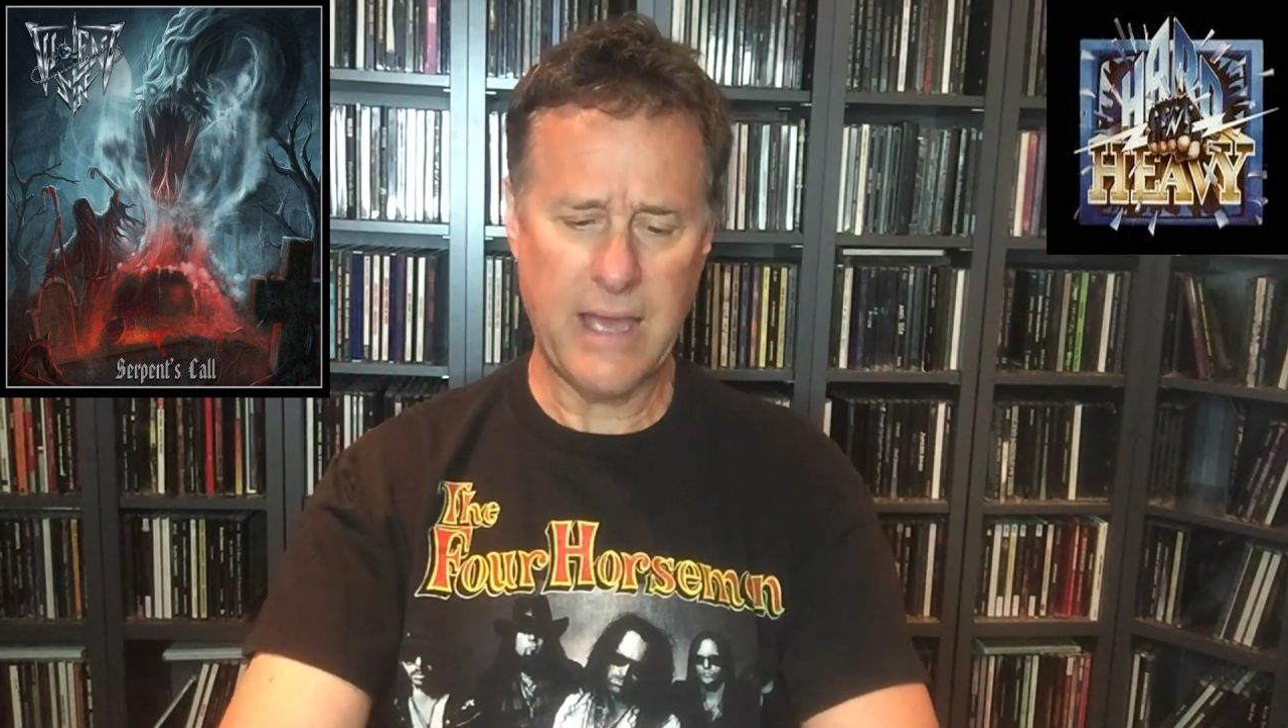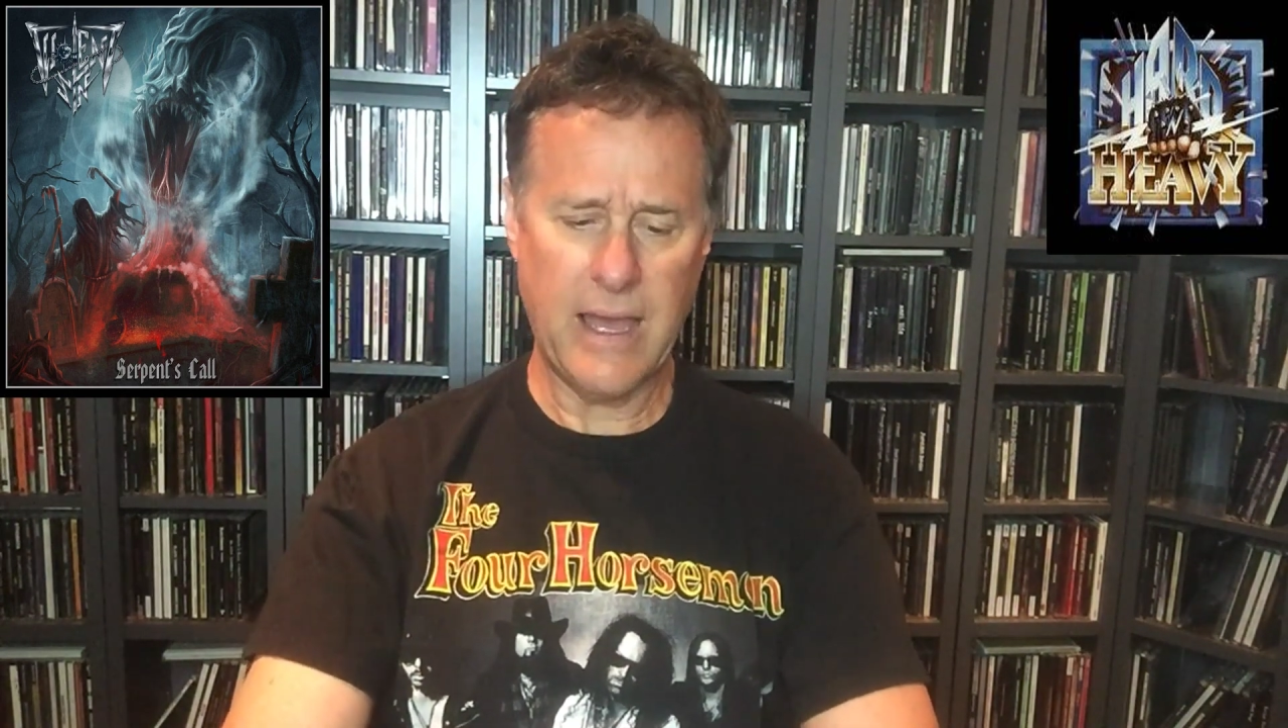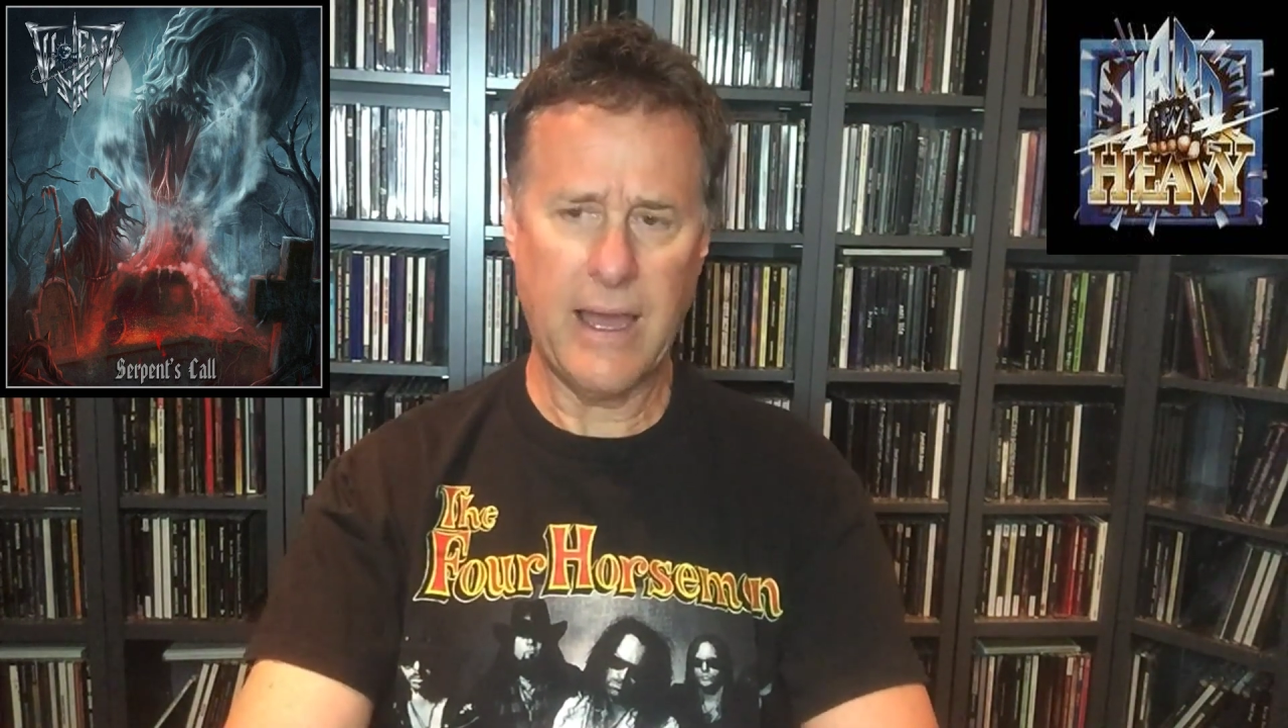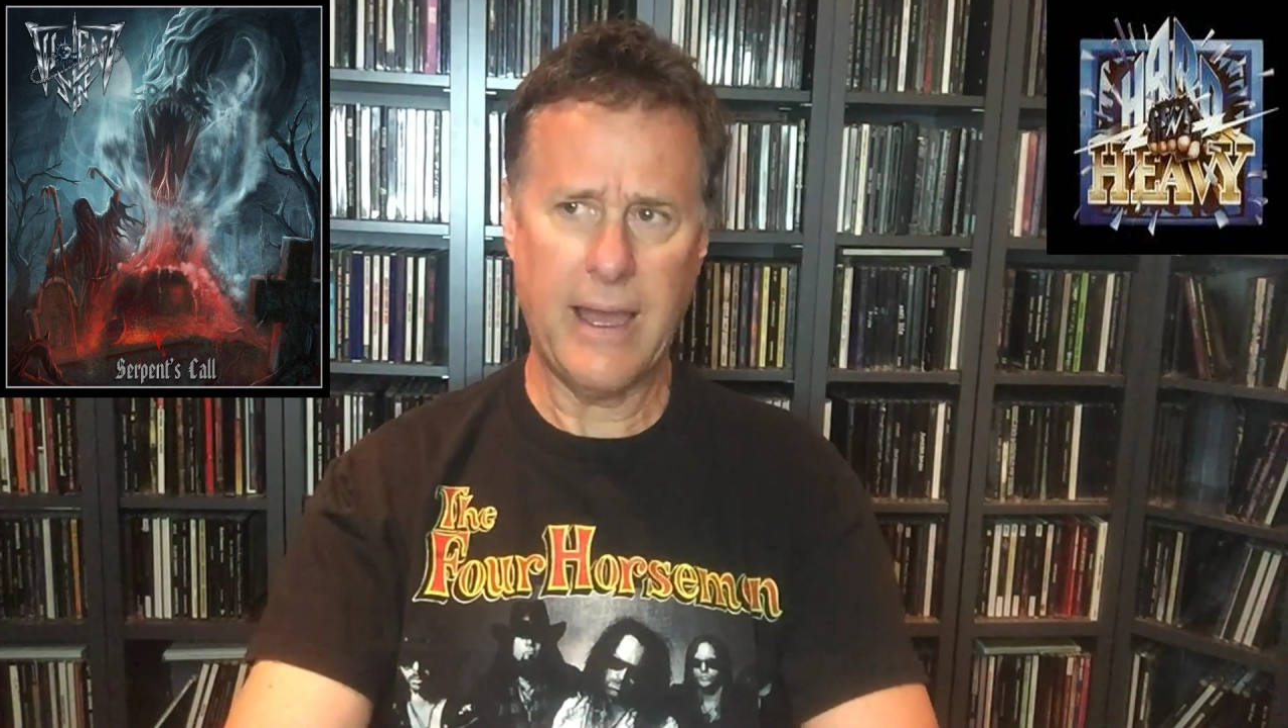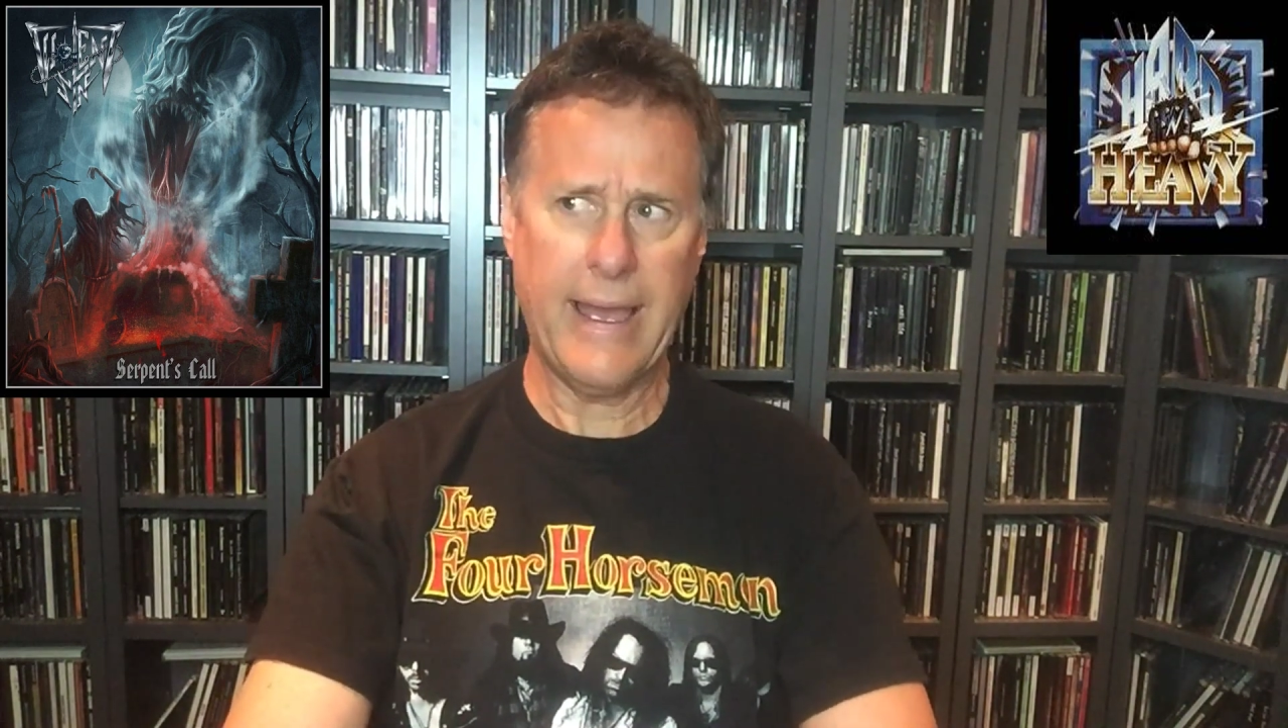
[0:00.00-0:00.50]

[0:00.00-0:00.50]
uh,